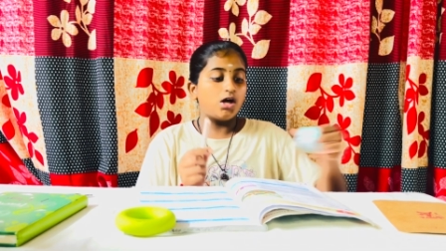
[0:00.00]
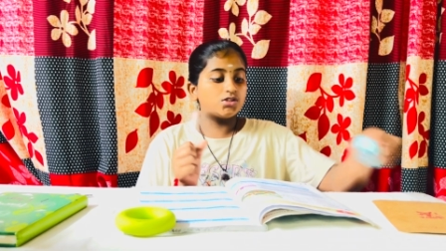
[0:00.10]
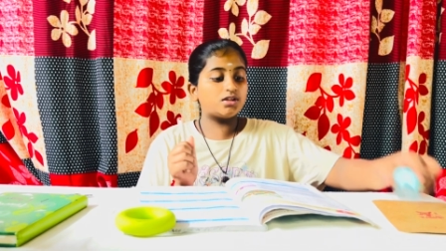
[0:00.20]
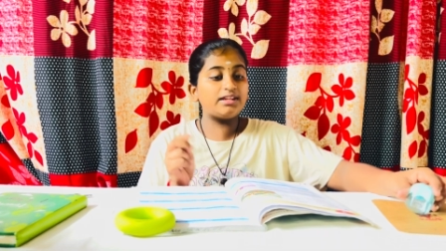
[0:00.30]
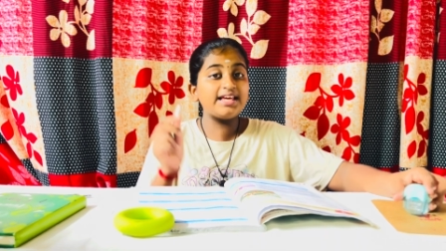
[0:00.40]

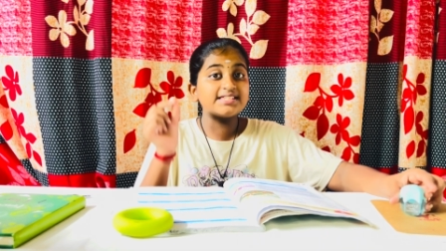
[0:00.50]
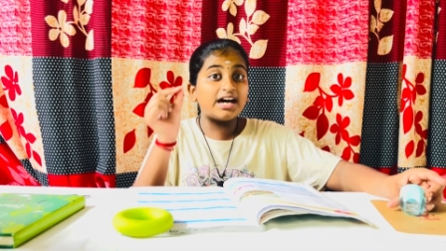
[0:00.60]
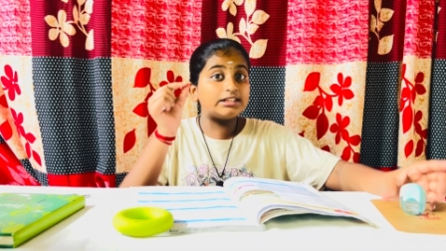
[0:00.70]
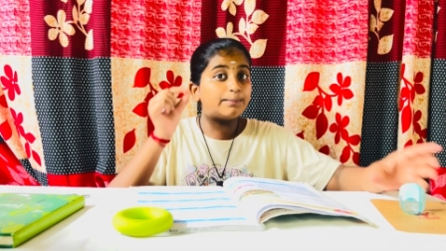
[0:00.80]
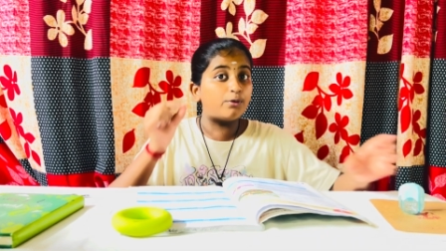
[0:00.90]
So these
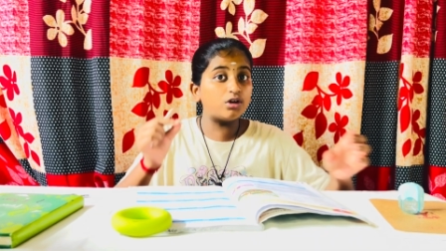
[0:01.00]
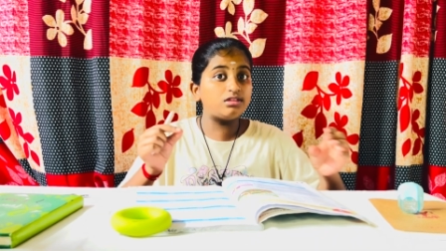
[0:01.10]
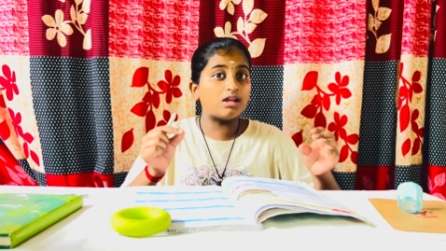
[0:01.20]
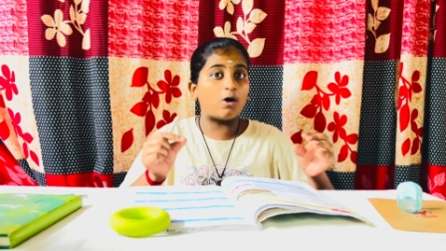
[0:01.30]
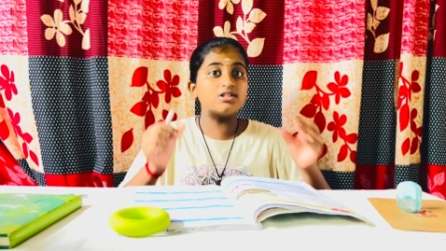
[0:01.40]
are the both
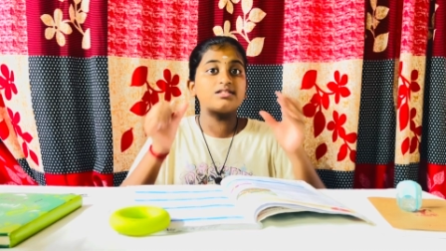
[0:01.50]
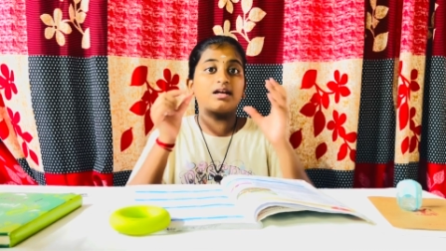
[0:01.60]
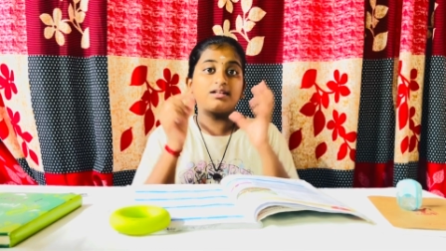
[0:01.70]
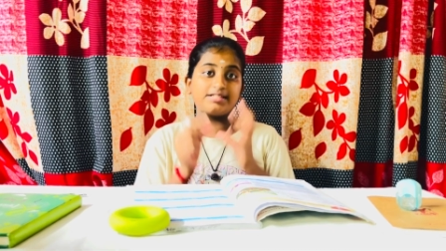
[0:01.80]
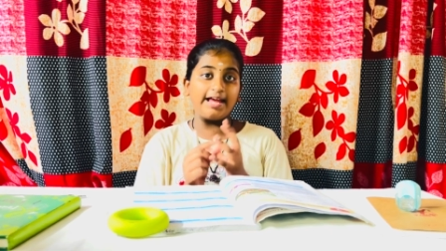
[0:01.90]
nouns
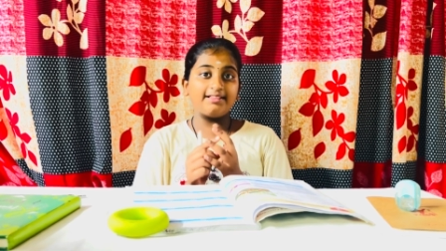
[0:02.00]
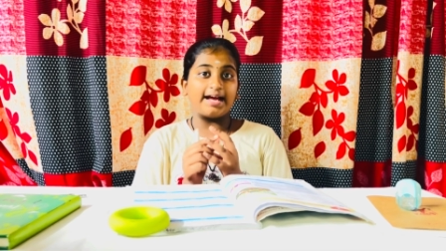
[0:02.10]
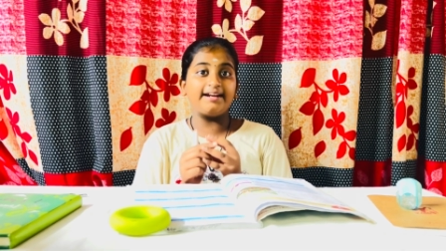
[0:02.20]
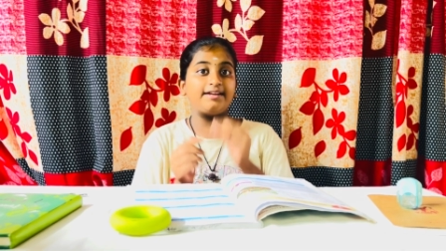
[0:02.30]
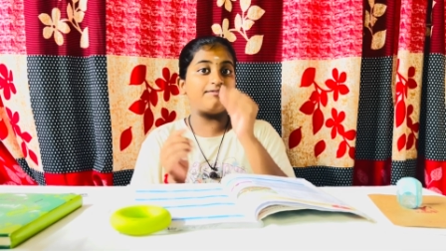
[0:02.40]
saying
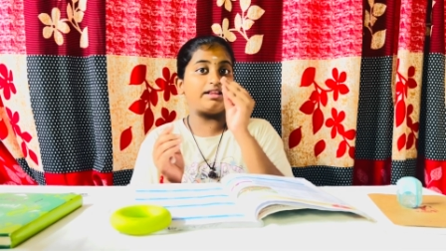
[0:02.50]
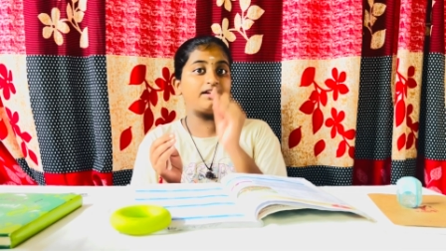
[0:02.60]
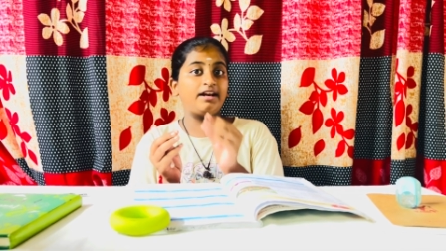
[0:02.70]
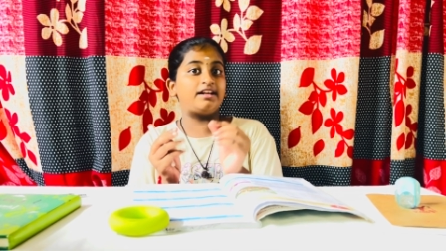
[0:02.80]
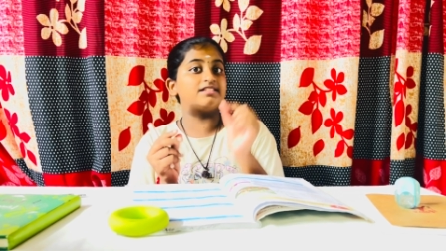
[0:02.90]
that whether
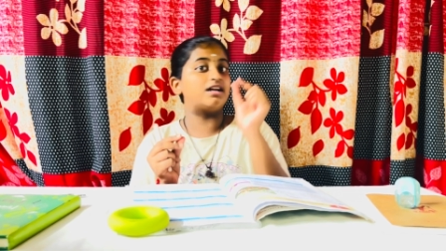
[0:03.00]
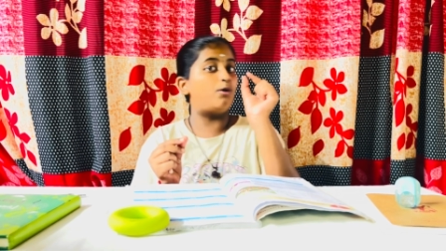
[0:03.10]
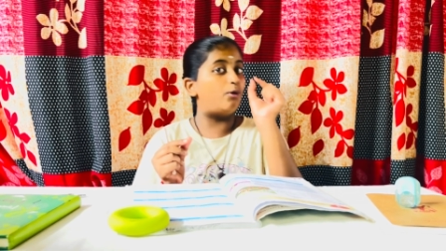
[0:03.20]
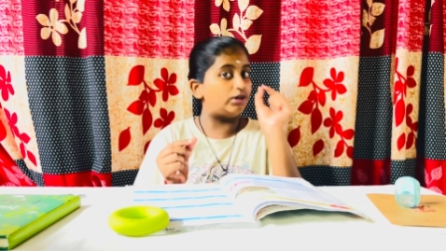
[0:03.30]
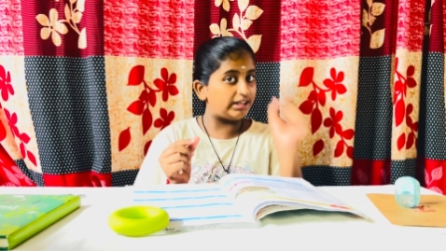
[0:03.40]
it is
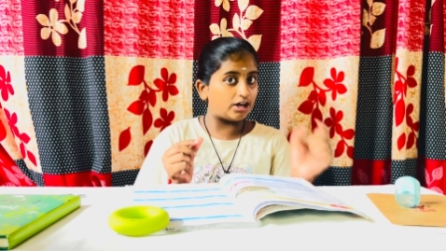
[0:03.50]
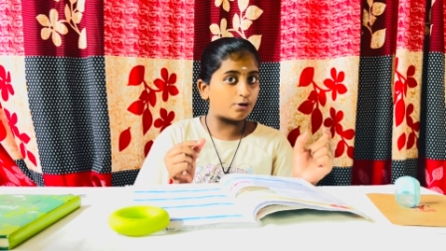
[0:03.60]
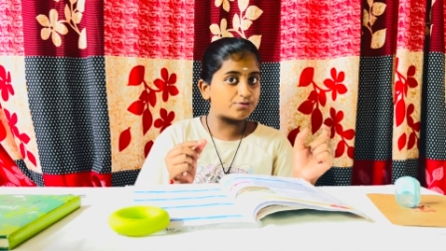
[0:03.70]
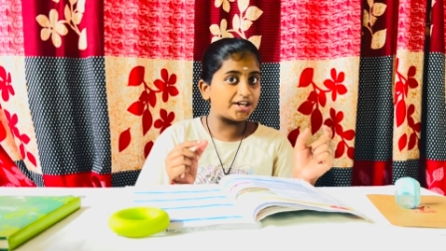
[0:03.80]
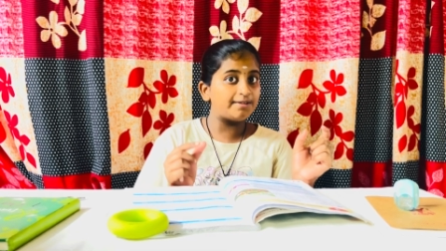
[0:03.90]
only an
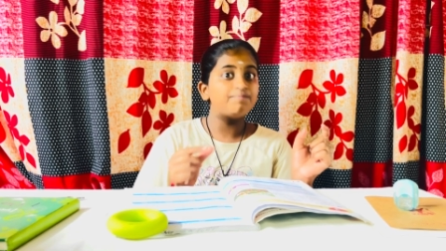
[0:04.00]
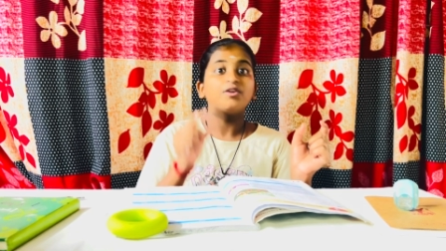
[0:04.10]
object